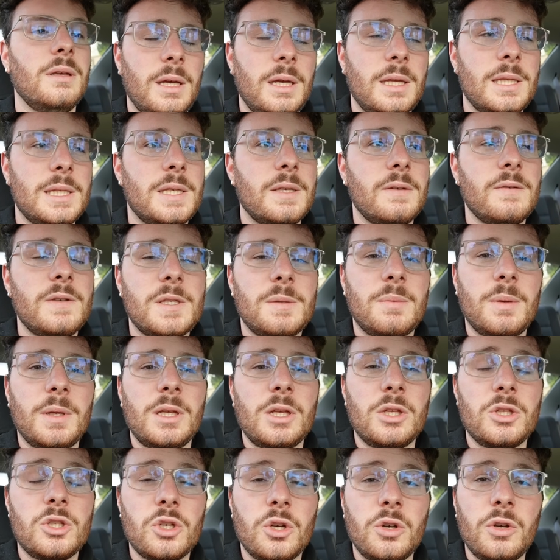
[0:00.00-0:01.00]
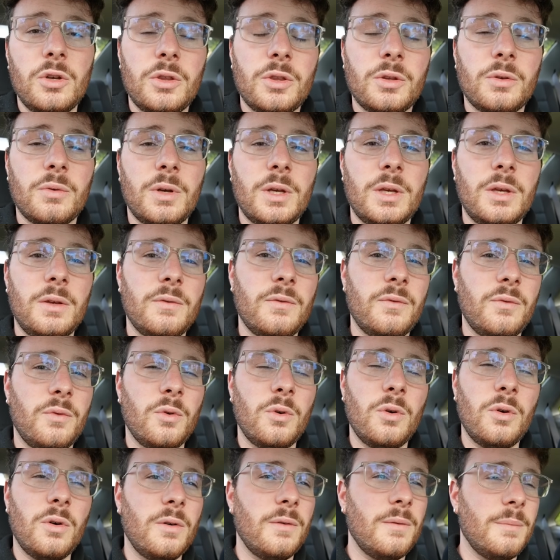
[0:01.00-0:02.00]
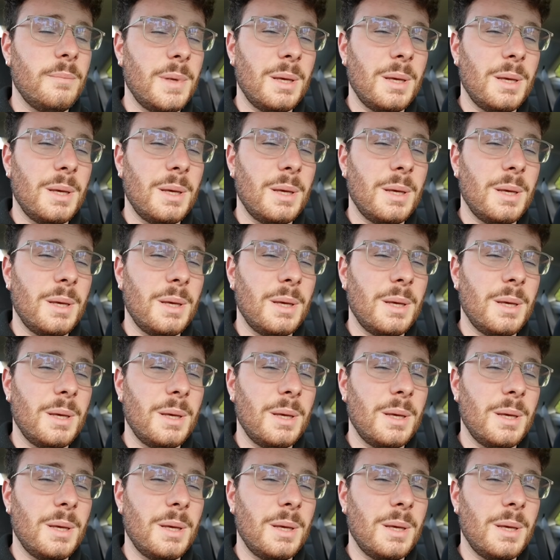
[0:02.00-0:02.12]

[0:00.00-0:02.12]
Instead of spending $200, $300, $400,